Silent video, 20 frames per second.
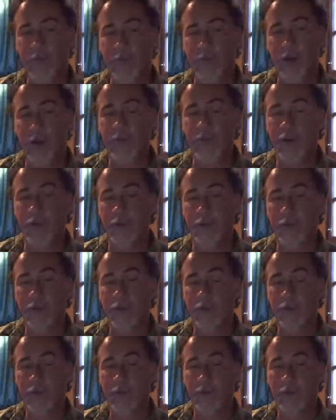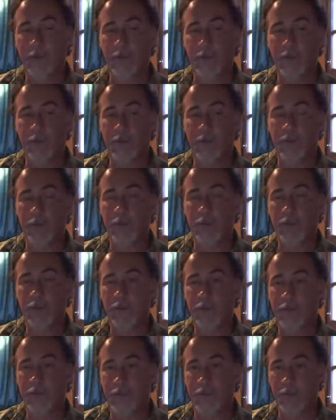from your
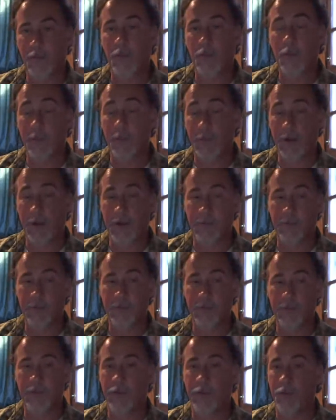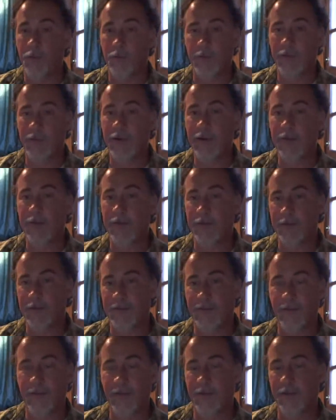solar panels, you don't need to
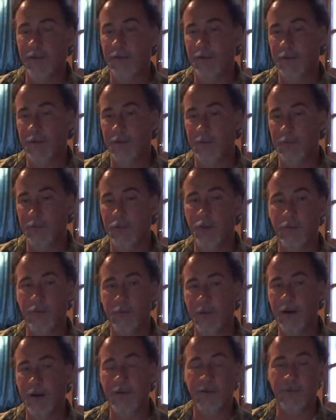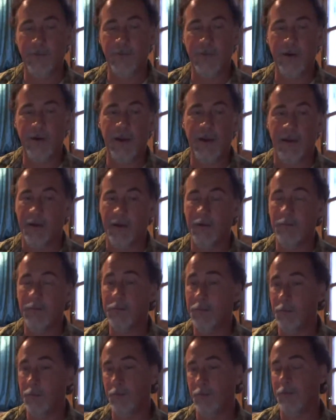send both positive and negative
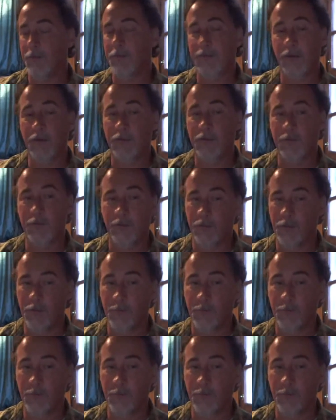to the charge controller.